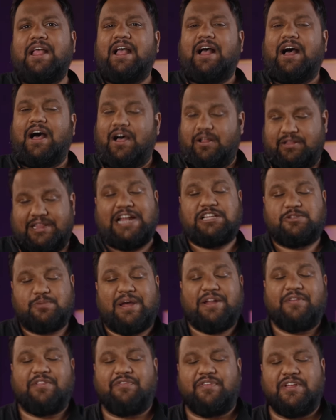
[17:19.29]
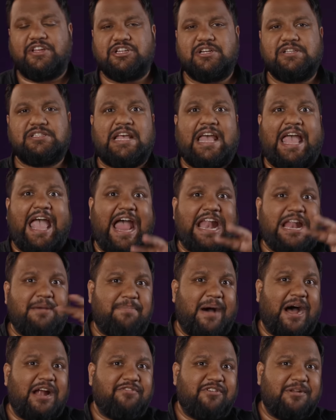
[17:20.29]
Uh, that's one of the features. And
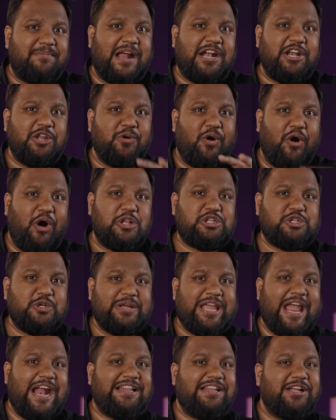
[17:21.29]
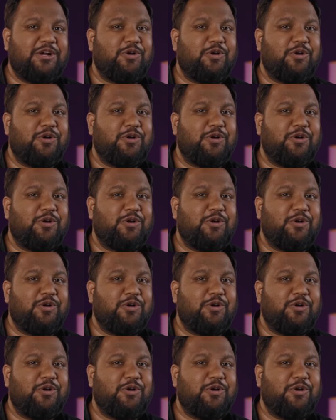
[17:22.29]
apart from that, you also get the